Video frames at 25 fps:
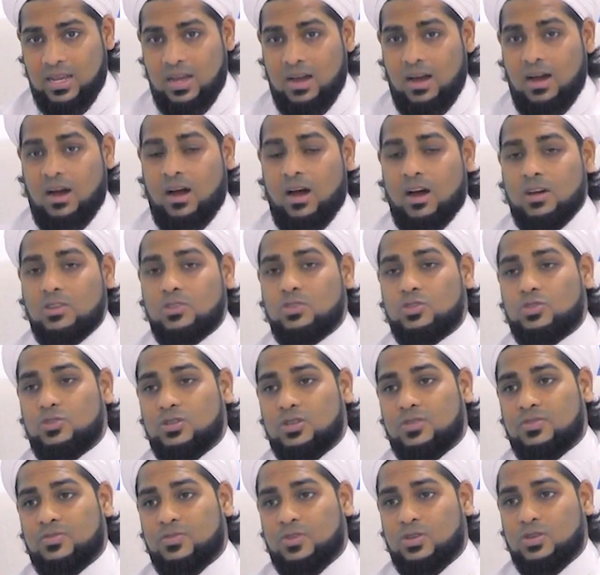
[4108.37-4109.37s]

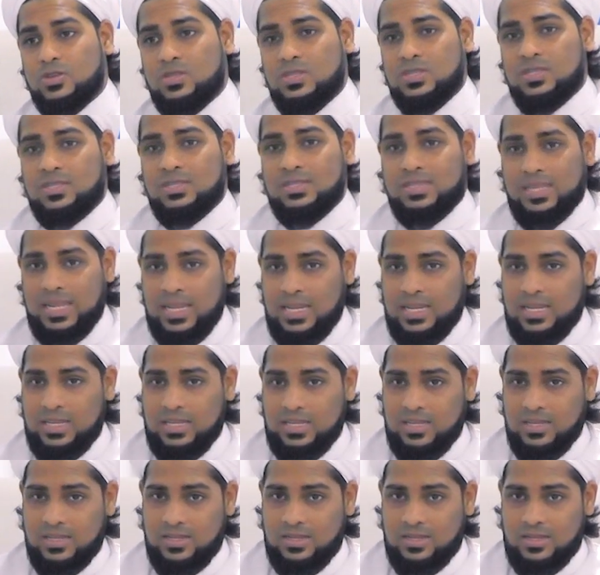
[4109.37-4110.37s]
100 verses
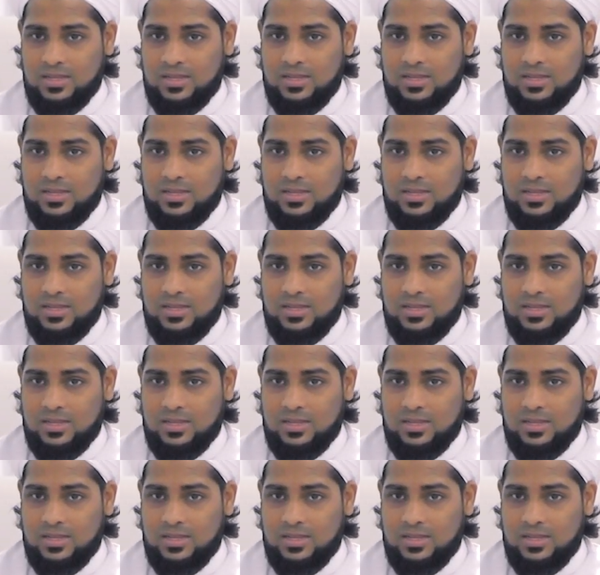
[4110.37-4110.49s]
daily.